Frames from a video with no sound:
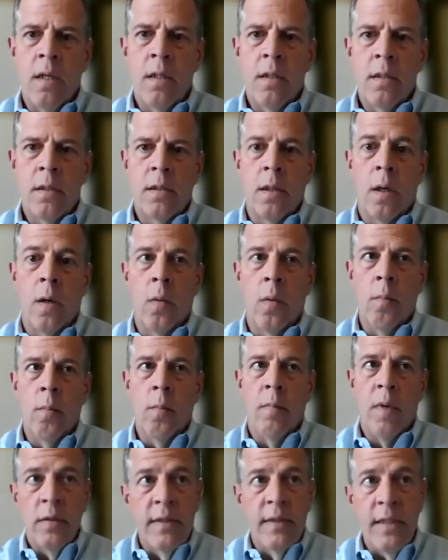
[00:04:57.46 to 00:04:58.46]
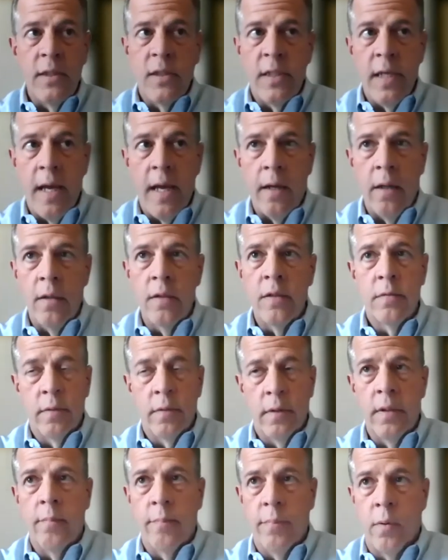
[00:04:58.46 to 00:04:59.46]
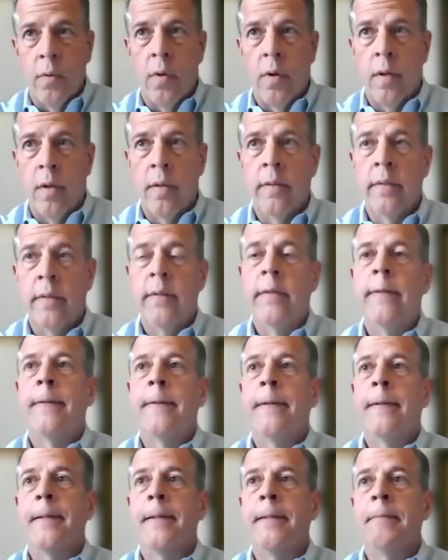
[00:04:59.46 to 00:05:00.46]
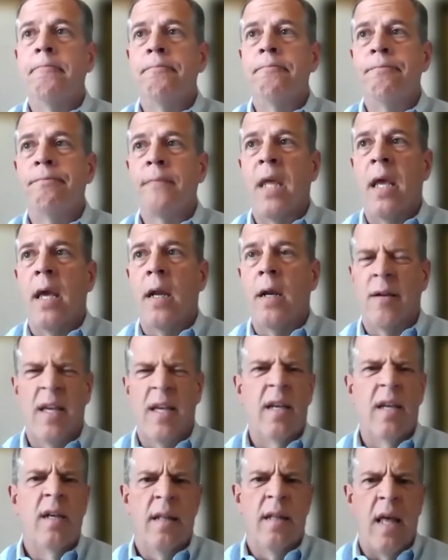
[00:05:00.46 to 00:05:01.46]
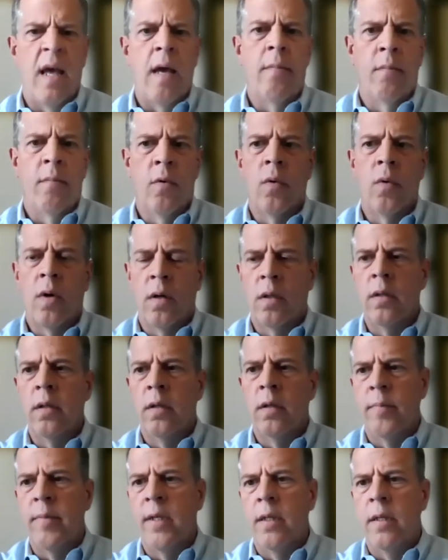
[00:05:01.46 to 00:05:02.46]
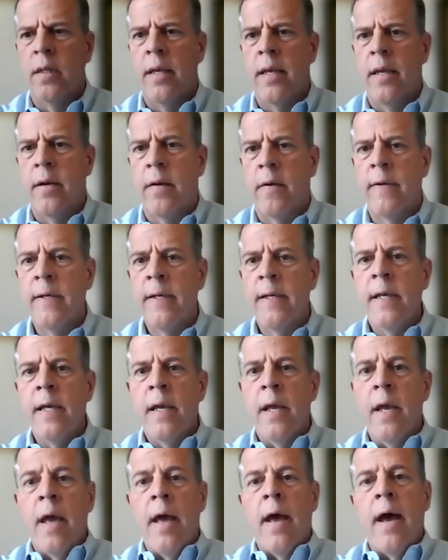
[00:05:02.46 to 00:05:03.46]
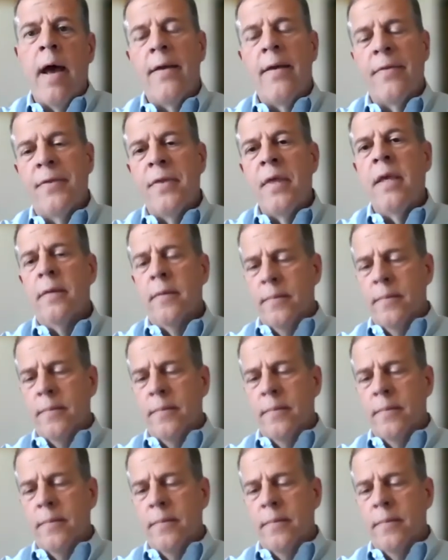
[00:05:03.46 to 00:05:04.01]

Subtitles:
So multi-channel is really important. And I'll get into that more a little bit later. I think